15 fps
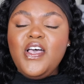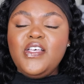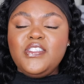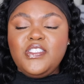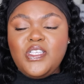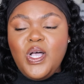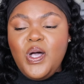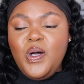
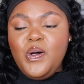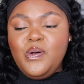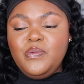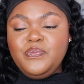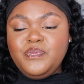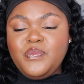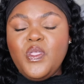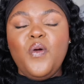
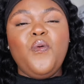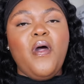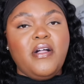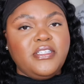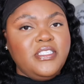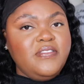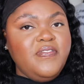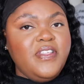So,
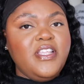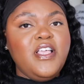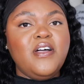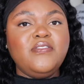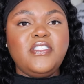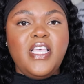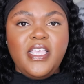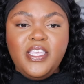watch this
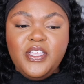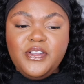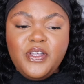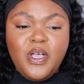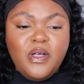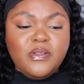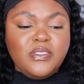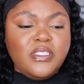video, take your
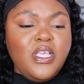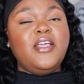notes,